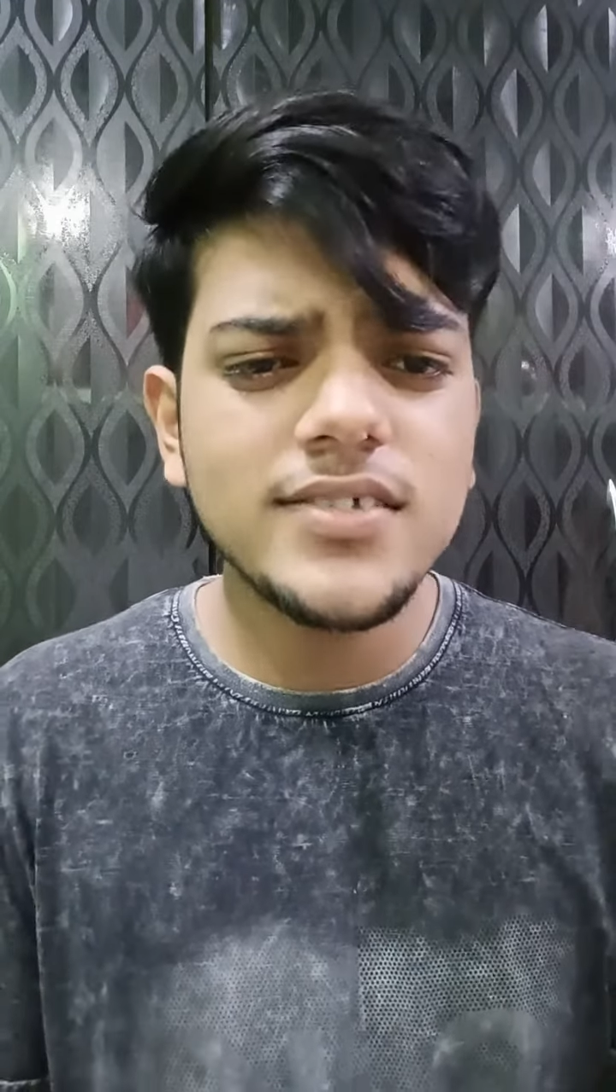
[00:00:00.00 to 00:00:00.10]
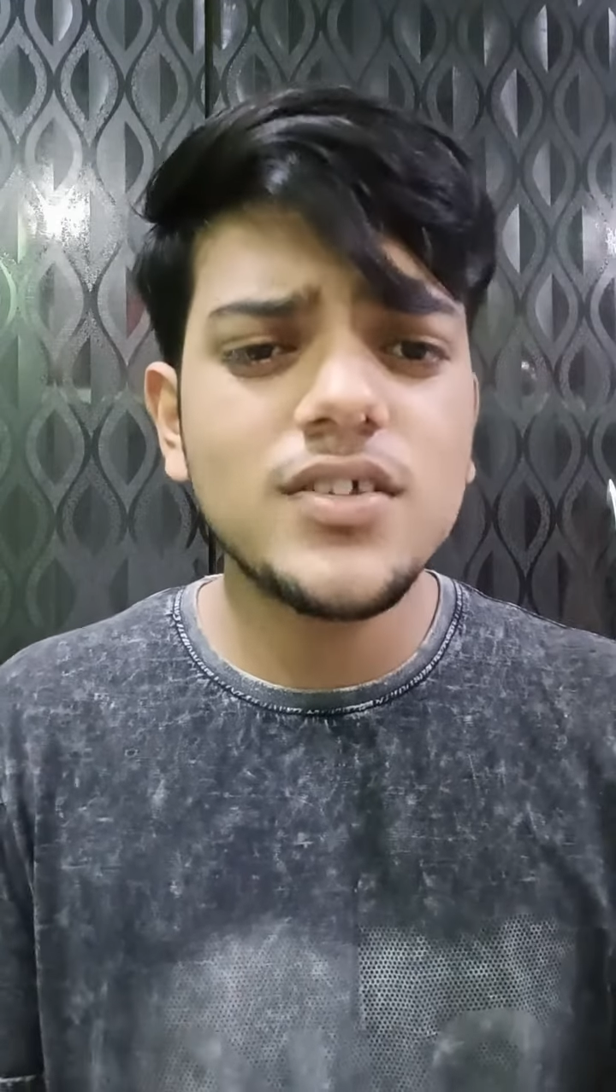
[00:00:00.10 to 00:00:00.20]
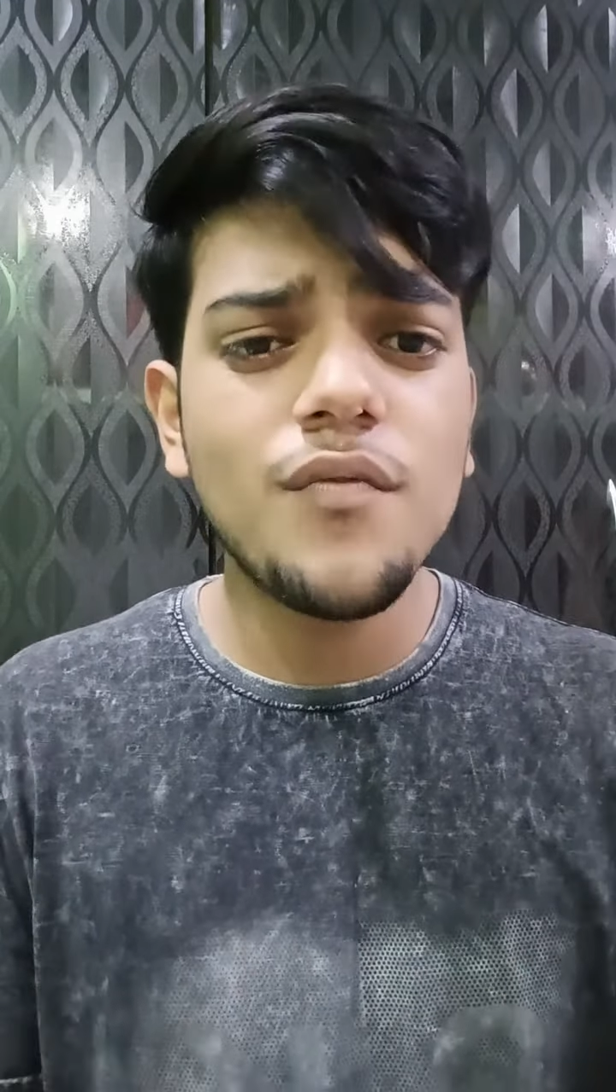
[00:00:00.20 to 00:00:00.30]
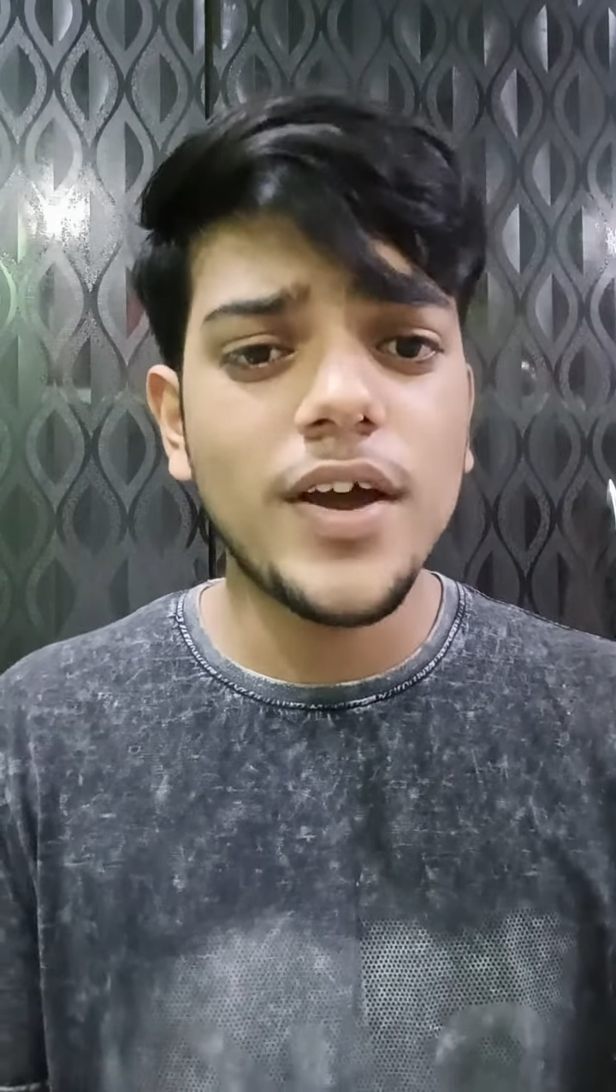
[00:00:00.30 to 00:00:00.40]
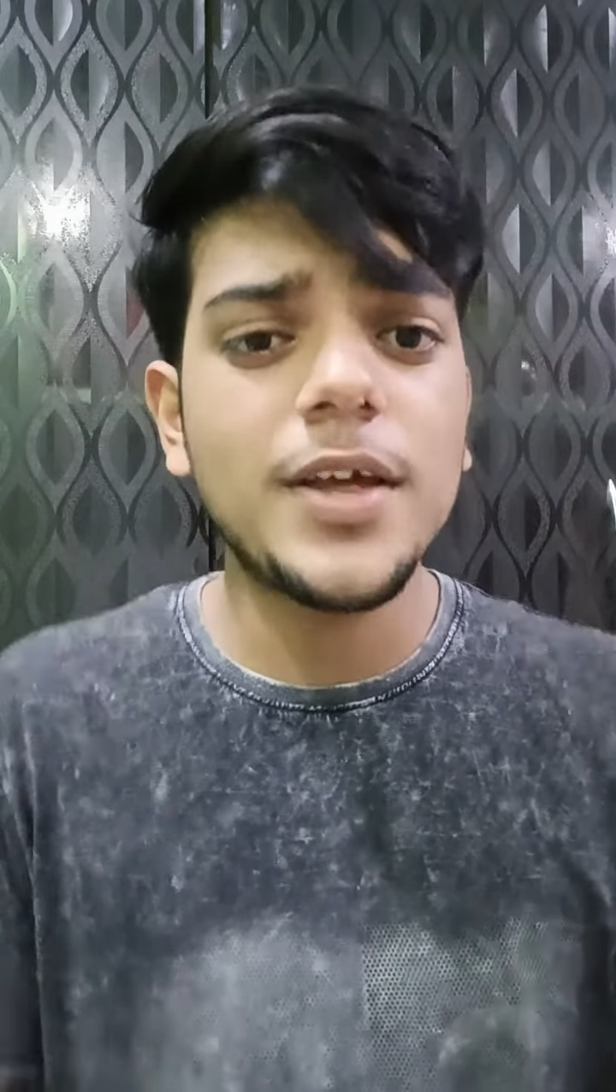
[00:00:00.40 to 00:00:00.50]

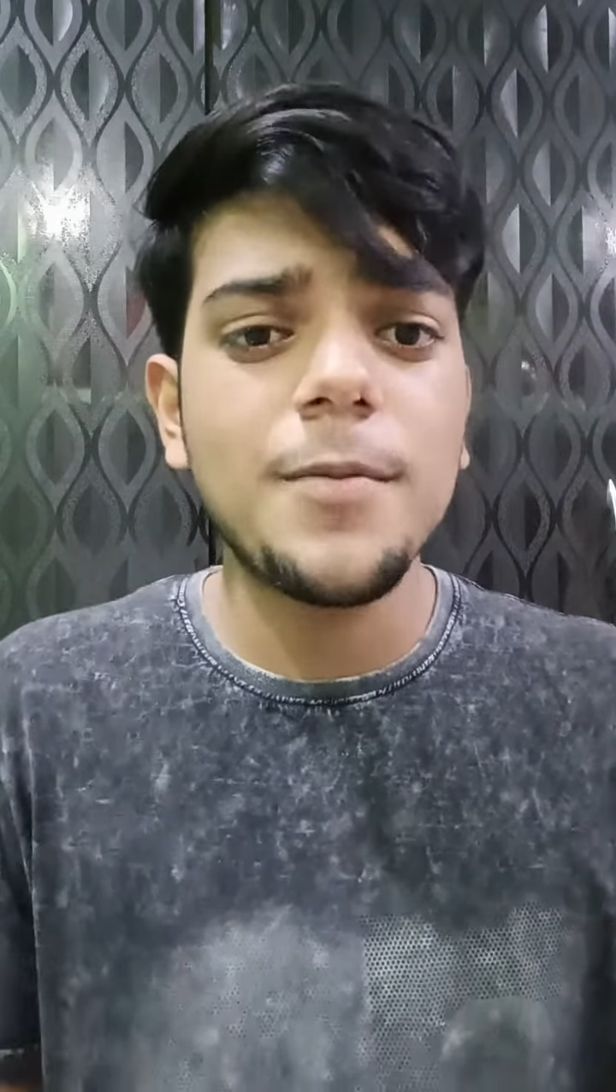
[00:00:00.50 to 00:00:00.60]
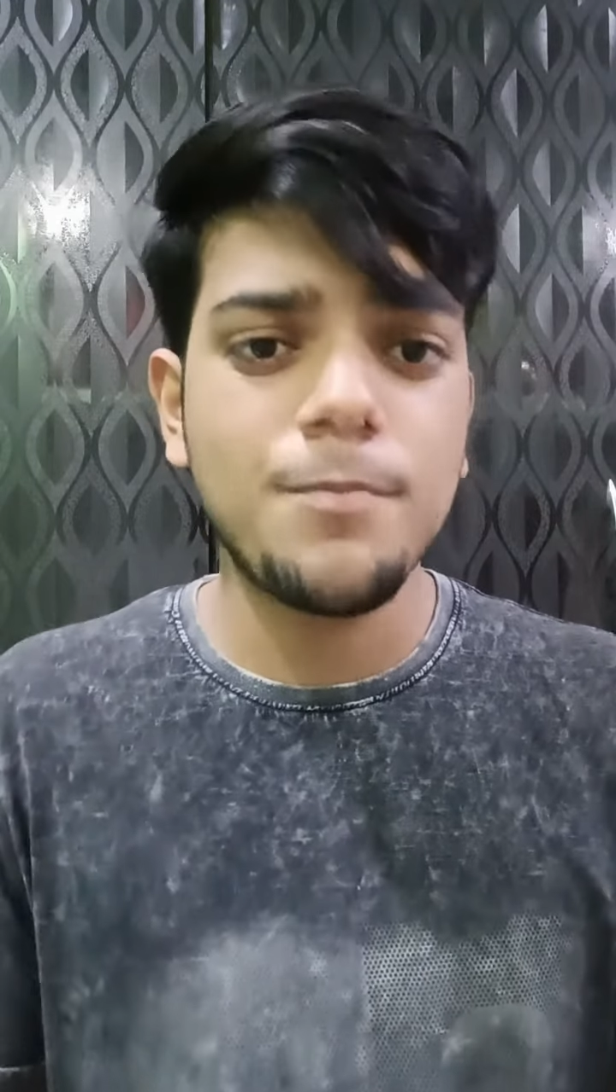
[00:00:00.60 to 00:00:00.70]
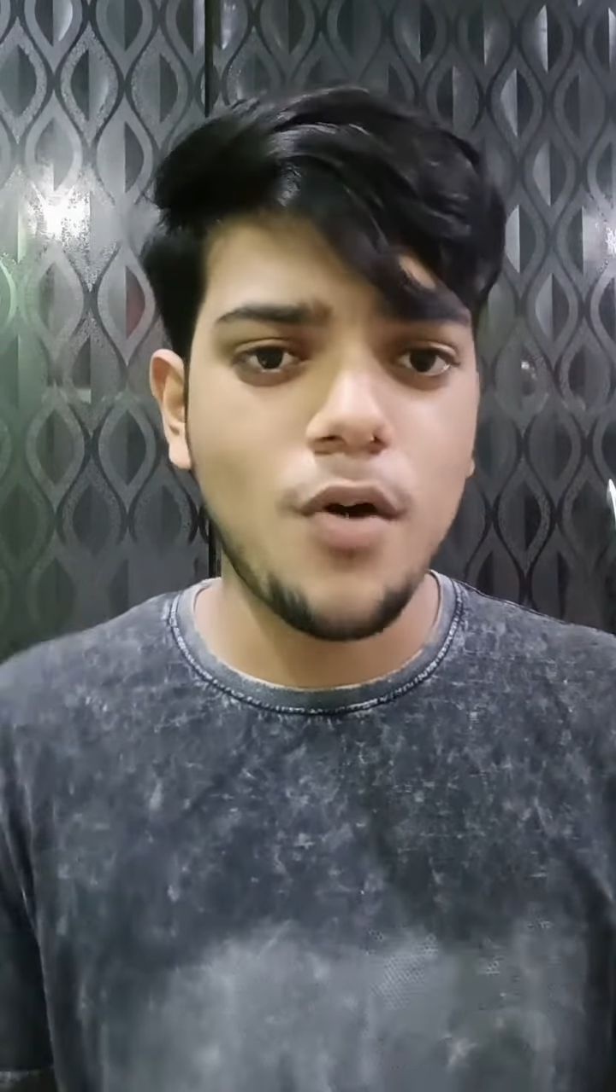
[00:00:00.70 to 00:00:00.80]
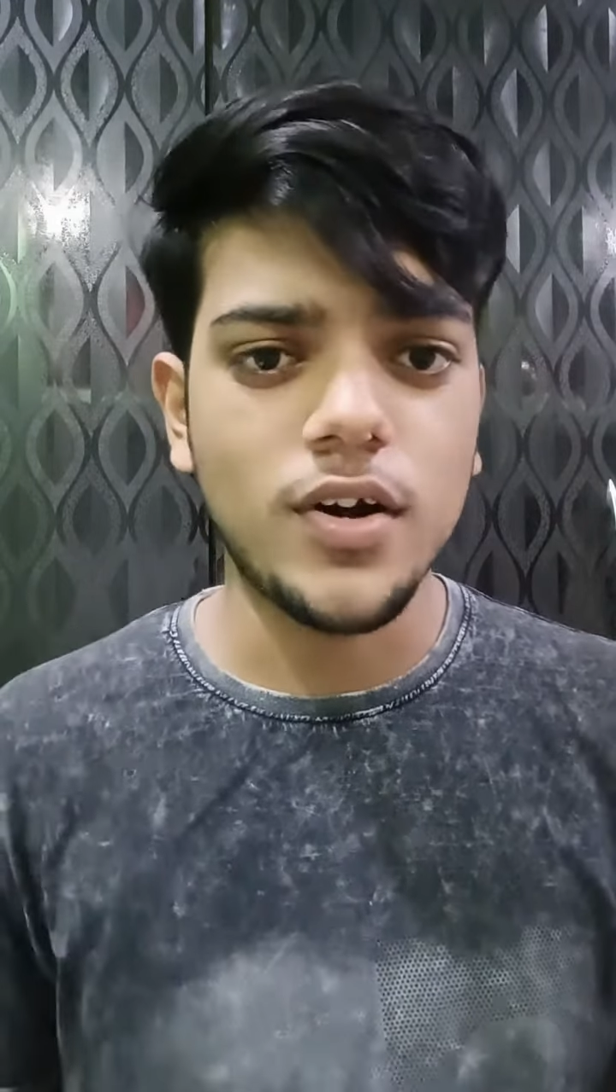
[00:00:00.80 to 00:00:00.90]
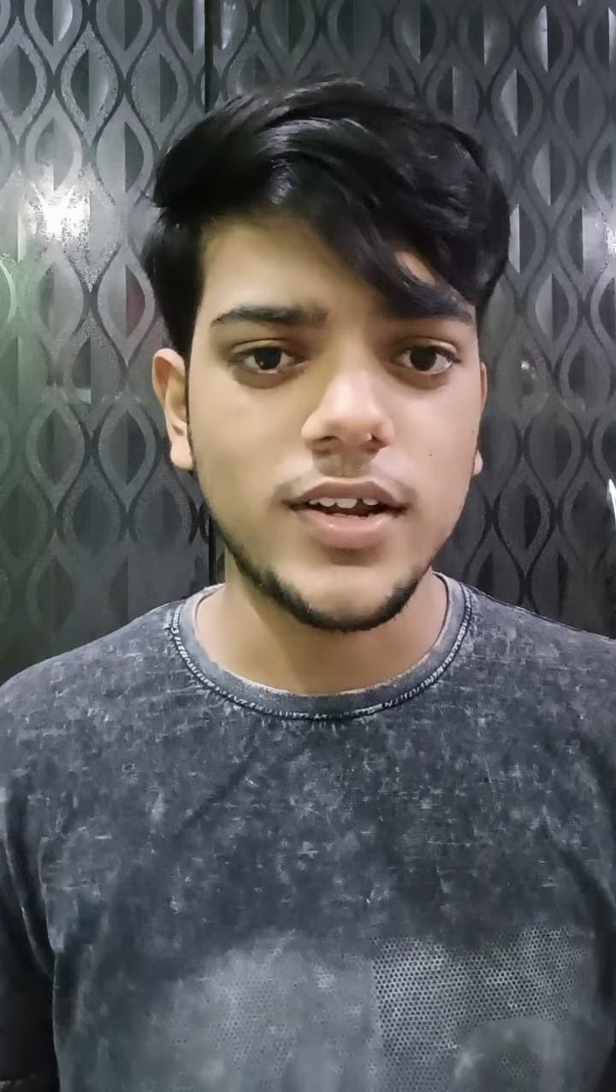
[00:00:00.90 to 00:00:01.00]
very
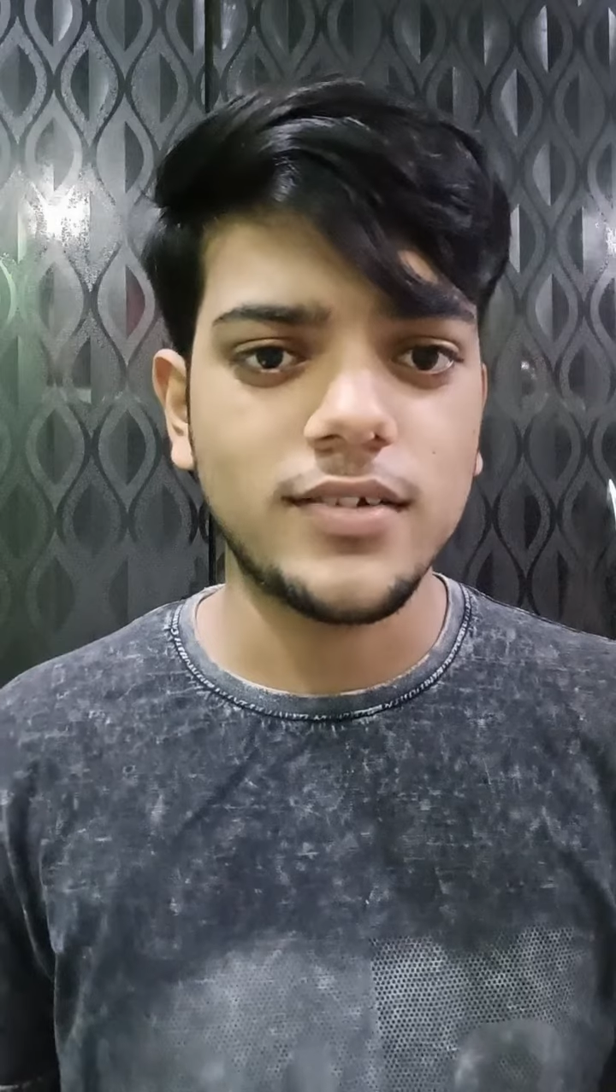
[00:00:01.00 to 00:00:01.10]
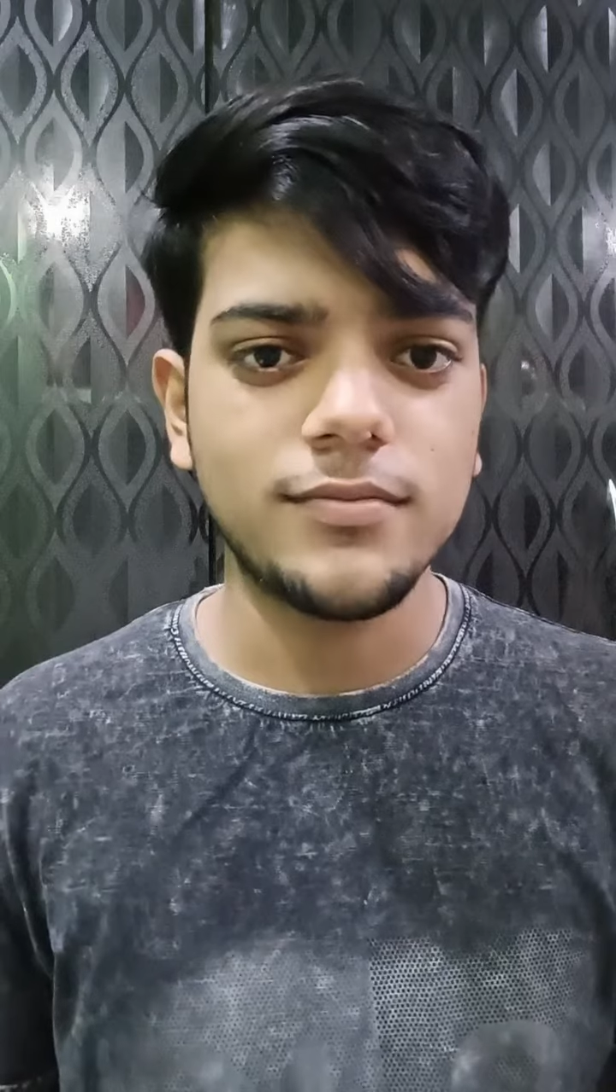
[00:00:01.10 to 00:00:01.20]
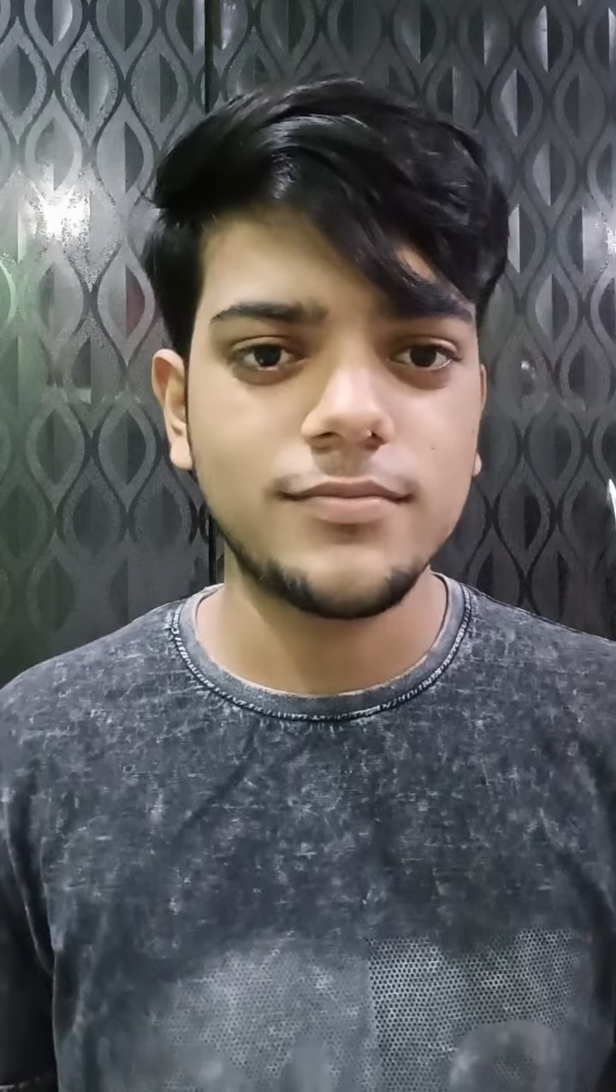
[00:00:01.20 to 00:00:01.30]
important.